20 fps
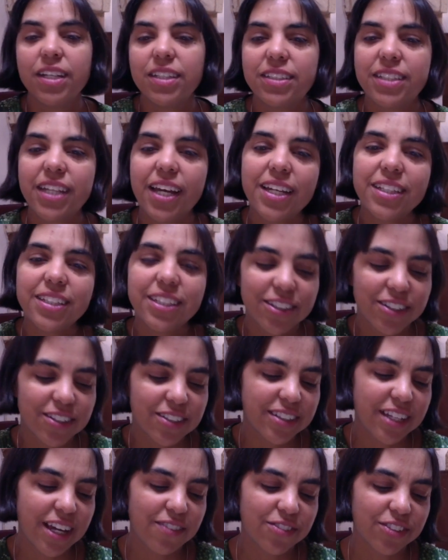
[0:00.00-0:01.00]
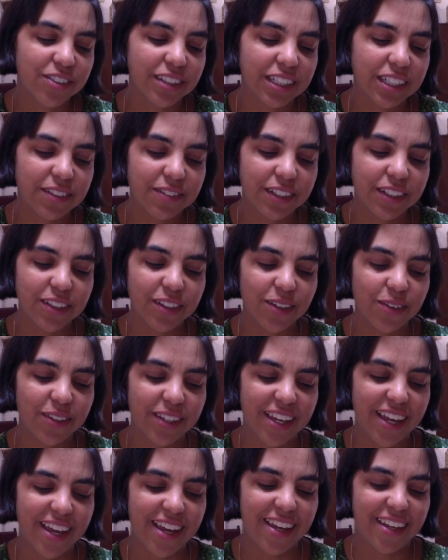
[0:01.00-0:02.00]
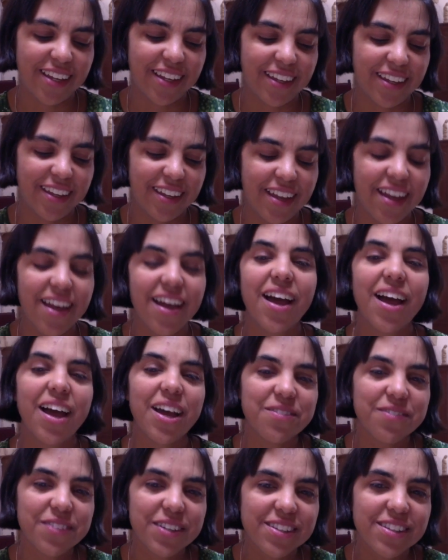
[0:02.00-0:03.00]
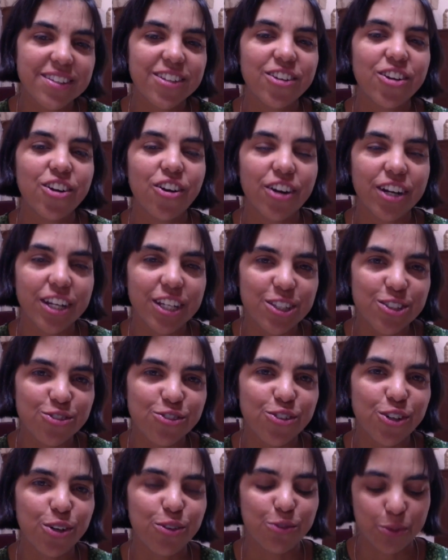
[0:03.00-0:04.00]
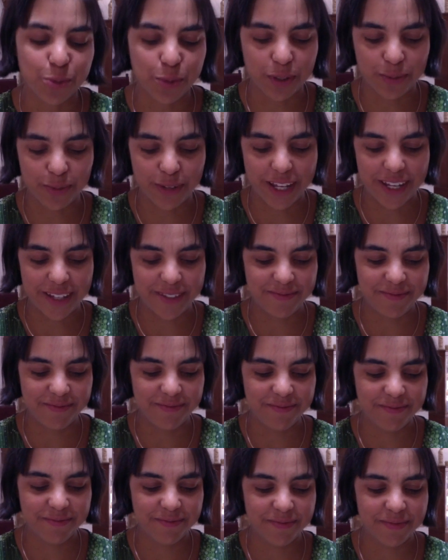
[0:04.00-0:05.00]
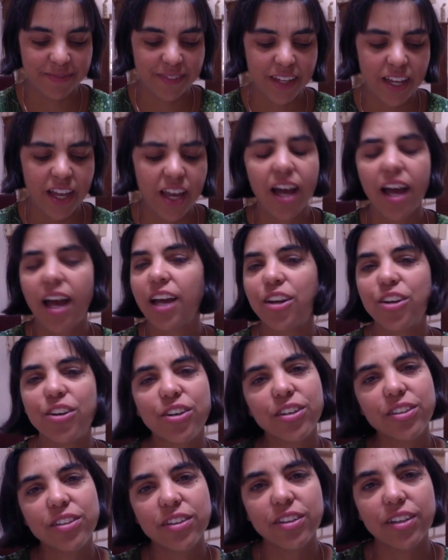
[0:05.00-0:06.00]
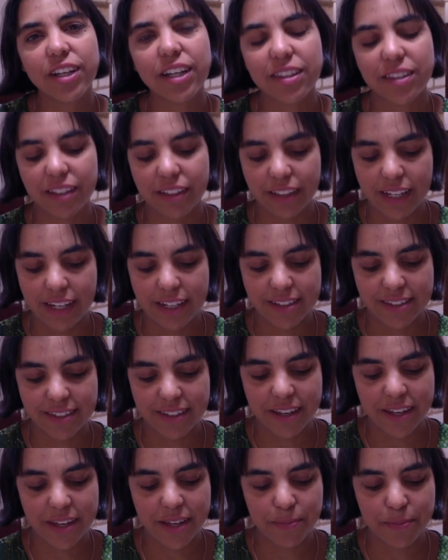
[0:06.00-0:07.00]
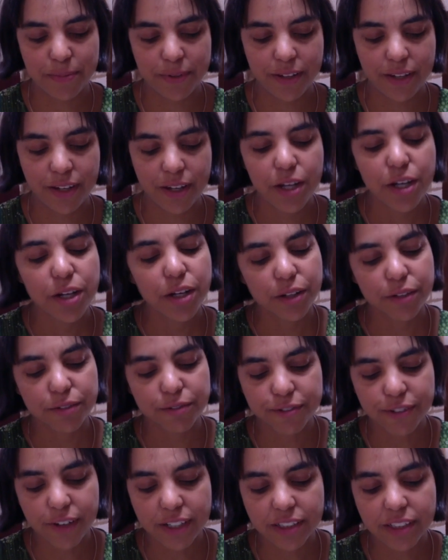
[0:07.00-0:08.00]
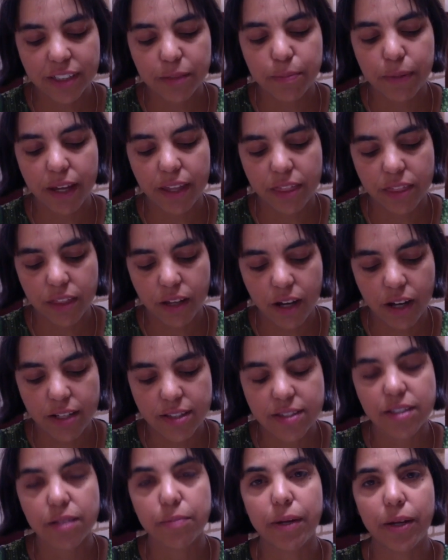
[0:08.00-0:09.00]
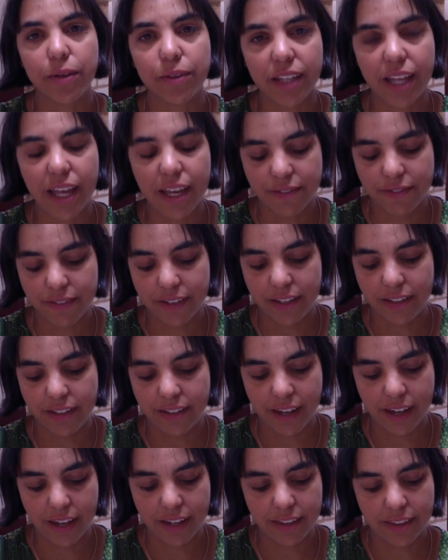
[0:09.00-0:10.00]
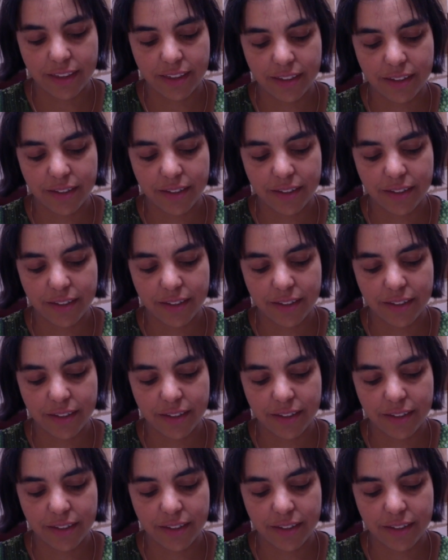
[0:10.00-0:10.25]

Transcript: 10 years after leaving Luoyang, I visited our East Grove doorway. I couldn't look at the landscape, confronted by thoughts about life and death.